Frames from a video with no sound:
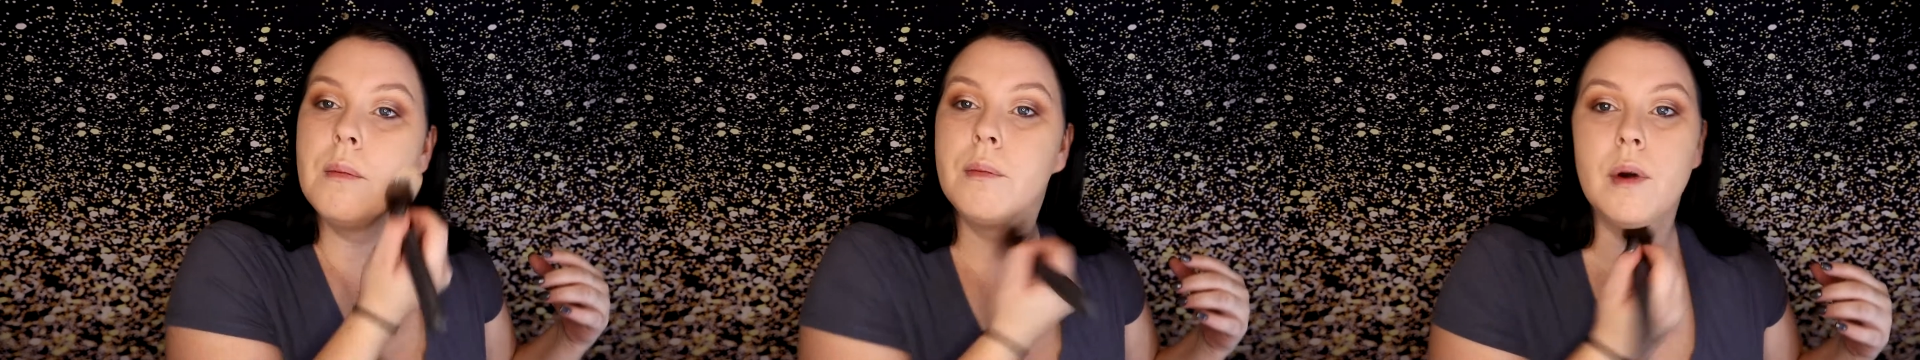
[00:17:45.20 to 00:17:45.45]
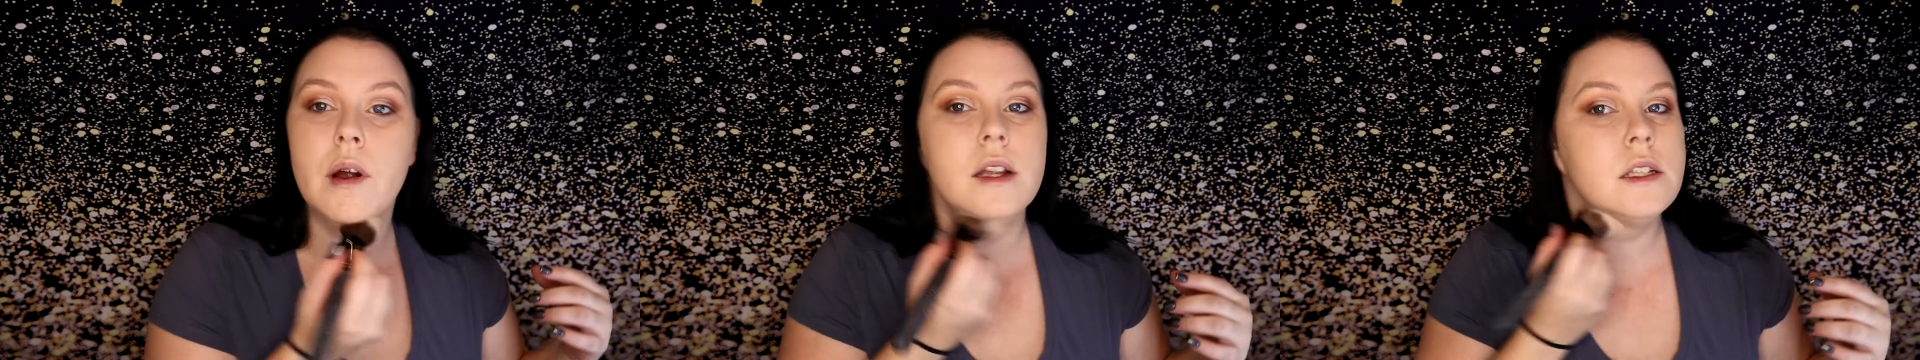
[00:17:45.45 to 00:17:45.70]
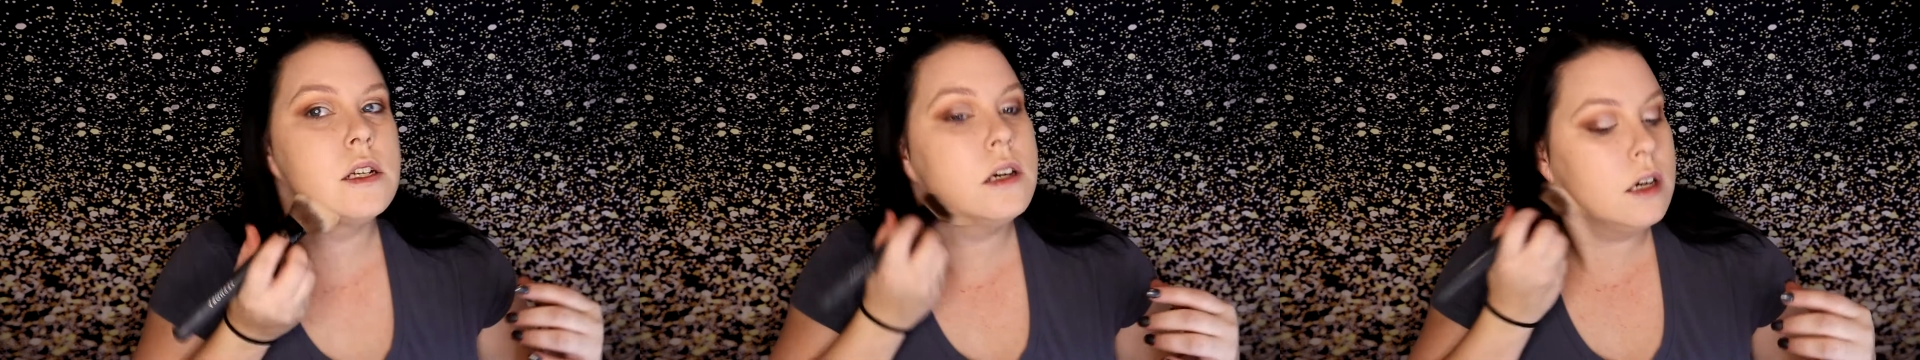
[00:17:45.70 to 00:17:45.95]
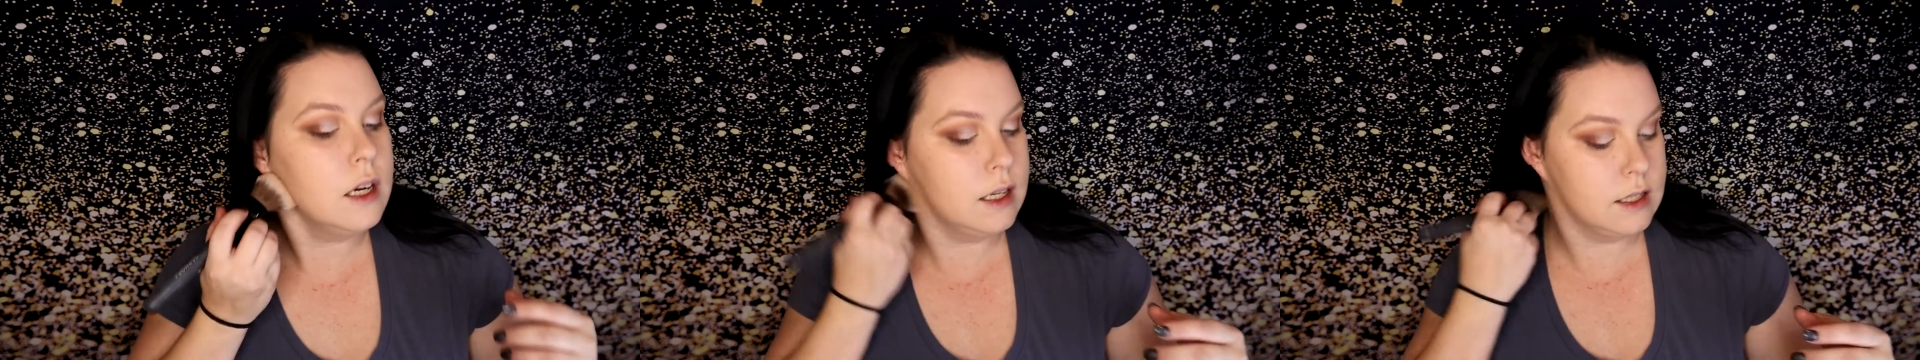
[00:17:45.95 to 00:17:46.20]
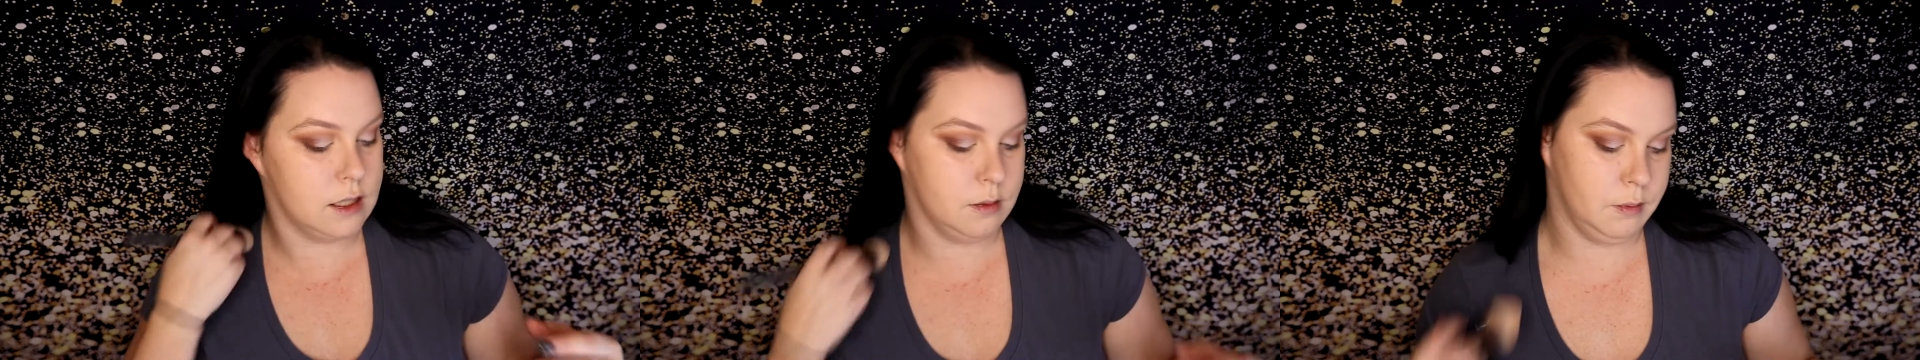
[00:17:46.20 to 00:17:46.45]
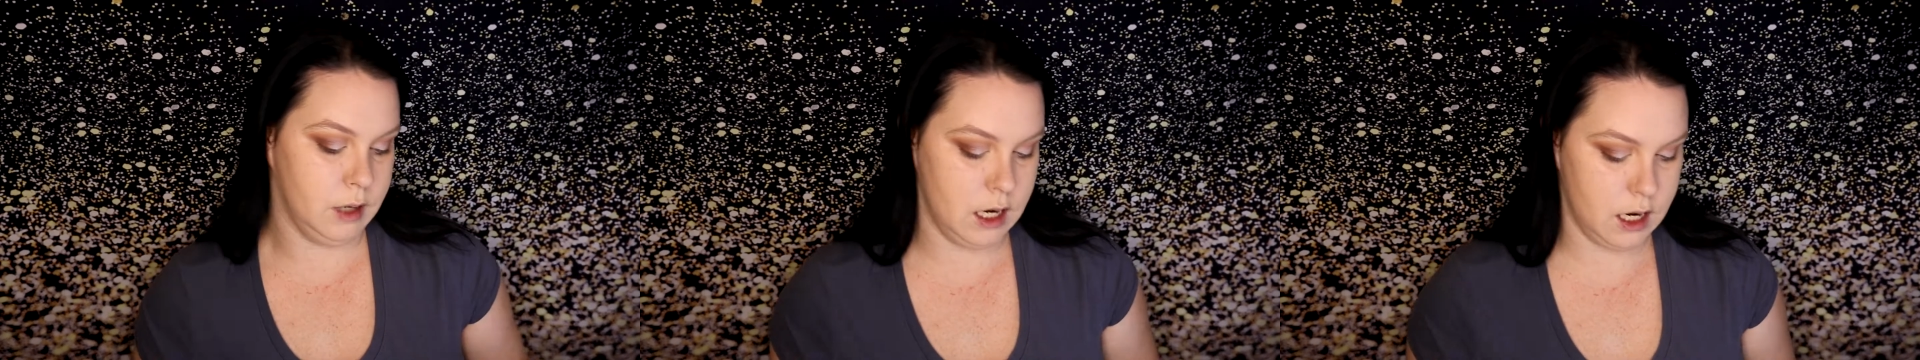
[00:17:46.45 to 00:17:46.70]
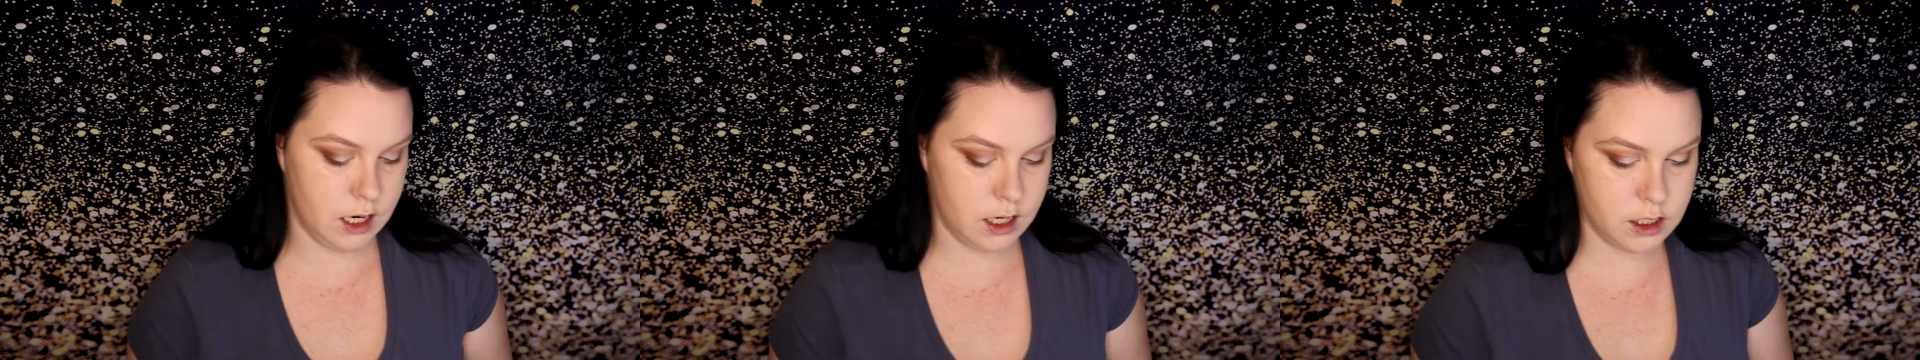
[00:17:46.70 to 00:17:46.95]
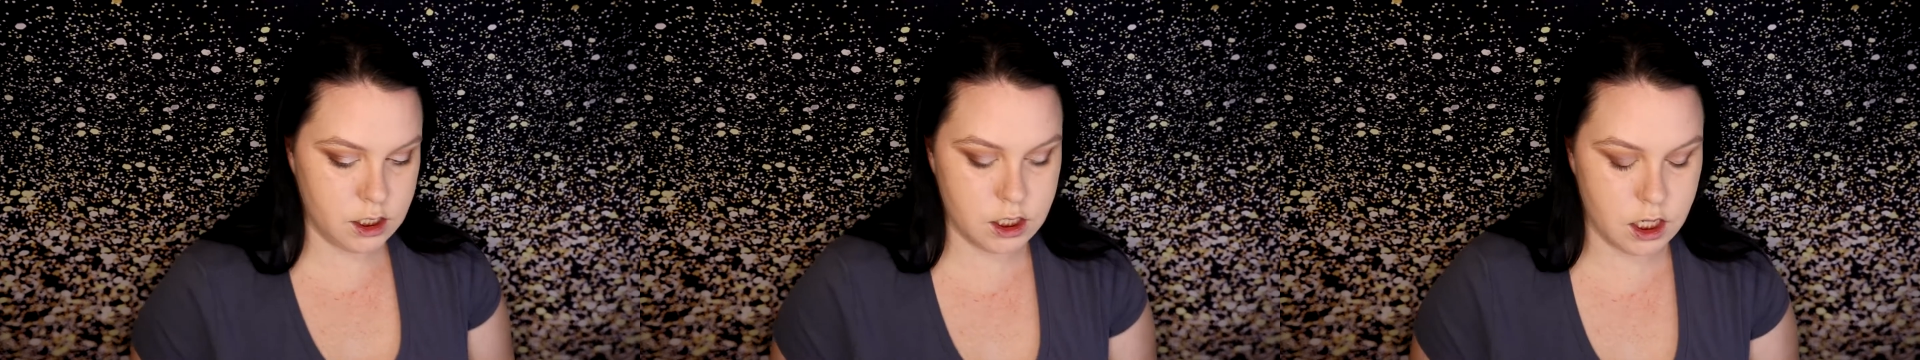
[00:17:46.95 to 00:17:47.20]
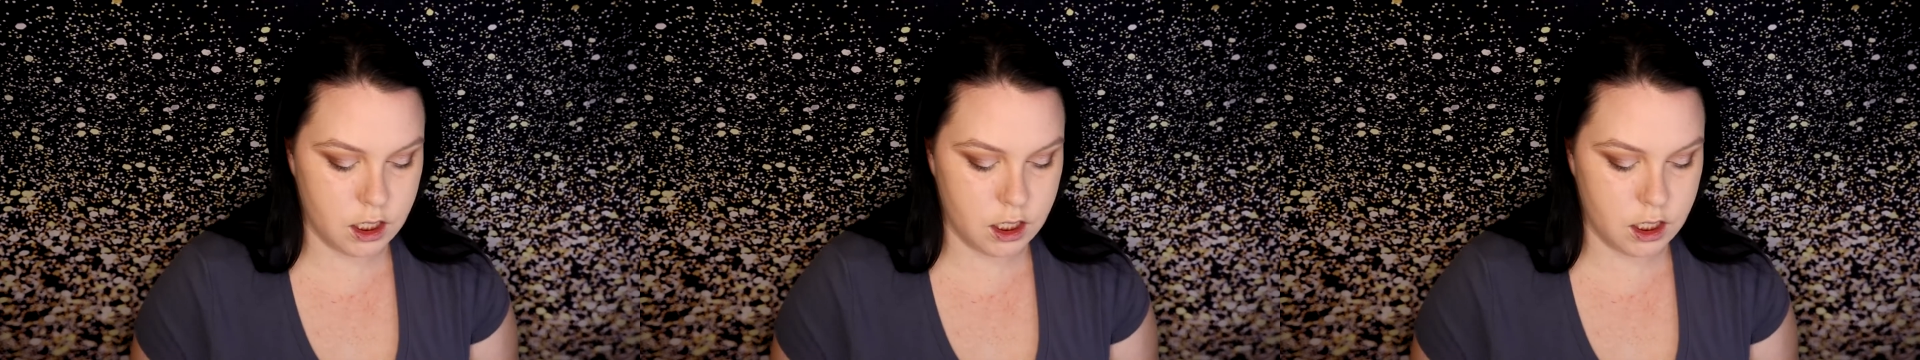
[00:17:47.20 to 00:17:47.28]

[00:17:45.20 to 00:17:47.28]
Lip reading: bronzer and some blush.